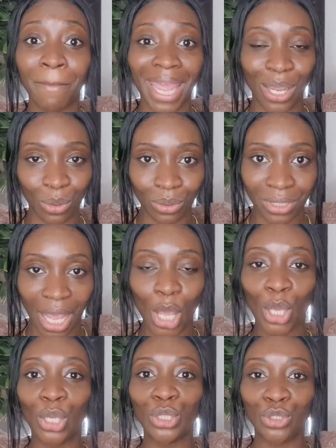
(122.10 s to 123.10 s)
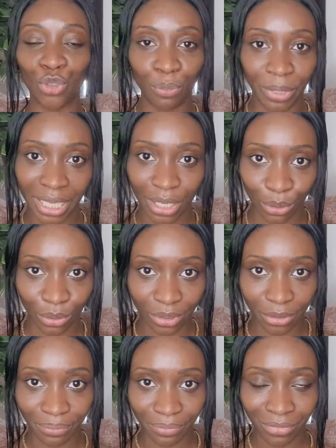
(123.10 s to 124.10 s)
males to be killed.